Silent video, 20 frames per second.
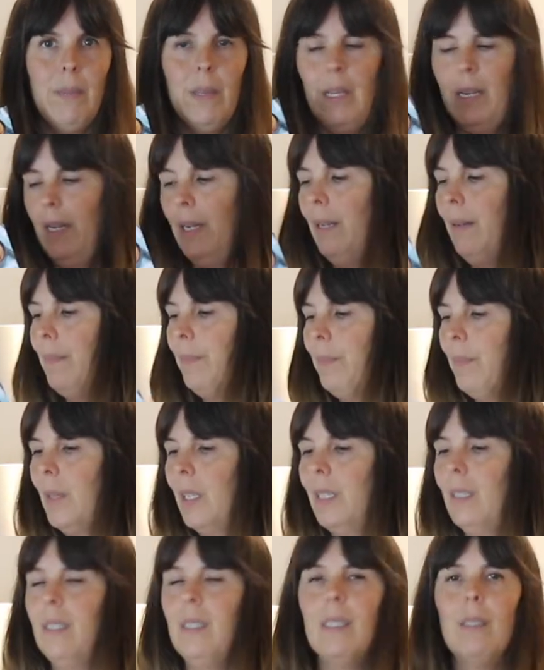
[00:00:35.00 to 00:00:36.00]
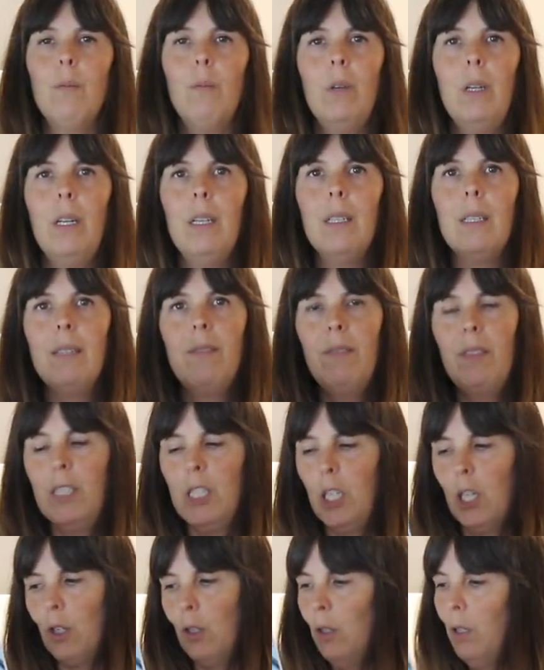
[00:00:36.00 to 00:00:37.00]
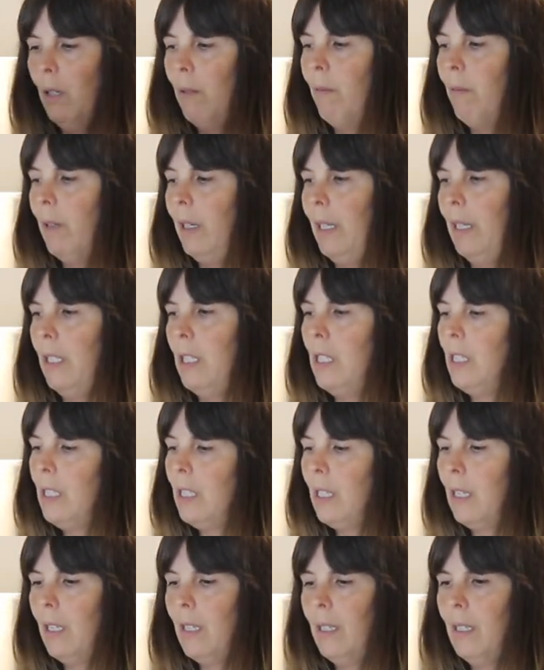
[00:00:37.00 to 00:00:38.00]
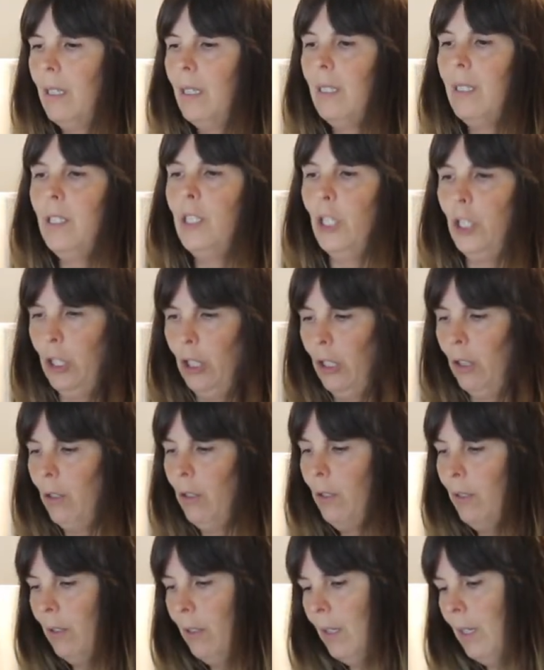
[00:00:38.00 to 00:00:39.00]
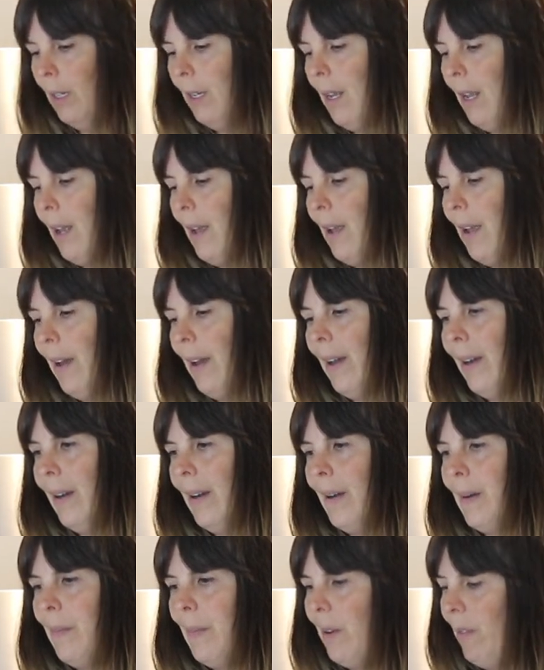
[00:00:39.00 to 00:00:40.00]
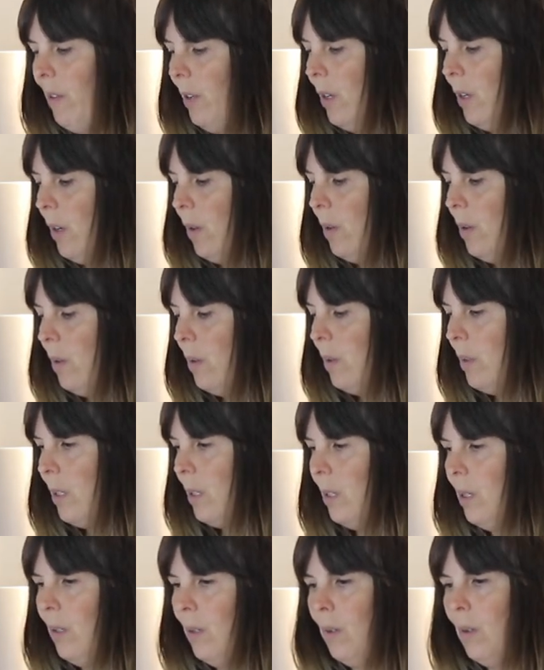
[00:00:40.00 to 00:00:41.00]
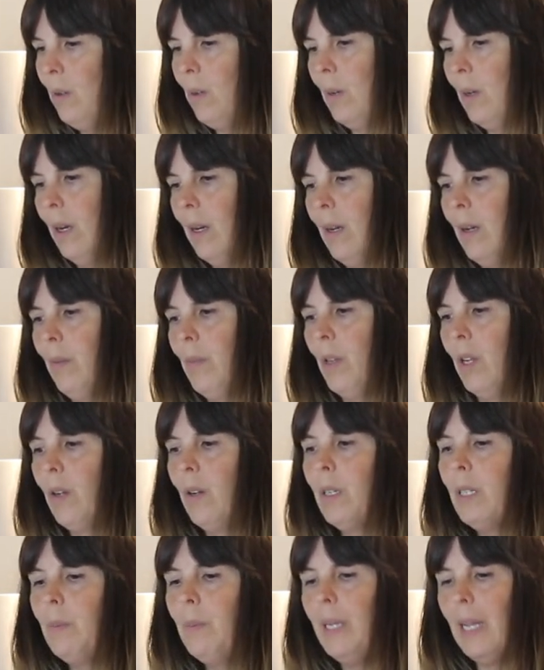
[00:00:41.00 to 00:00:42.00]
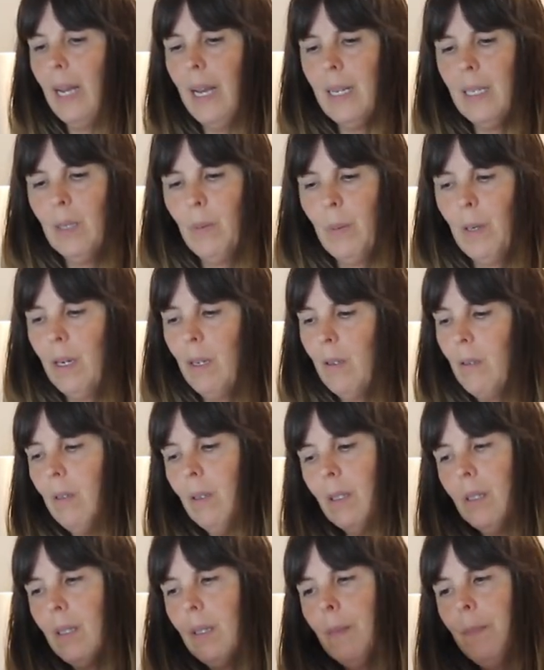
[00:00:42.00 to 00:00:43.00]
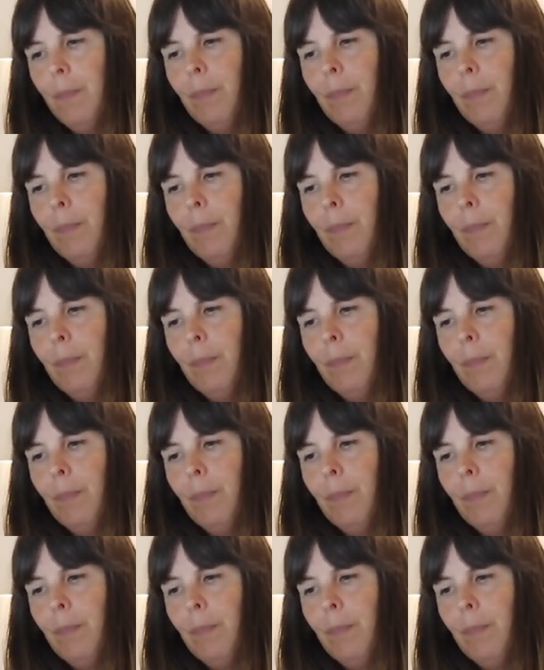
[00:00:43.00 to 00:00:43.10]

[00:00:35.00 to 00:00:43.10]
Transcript: thing. It's just one is physical and one is digital. Um, if you go to um, the crispy hash browns,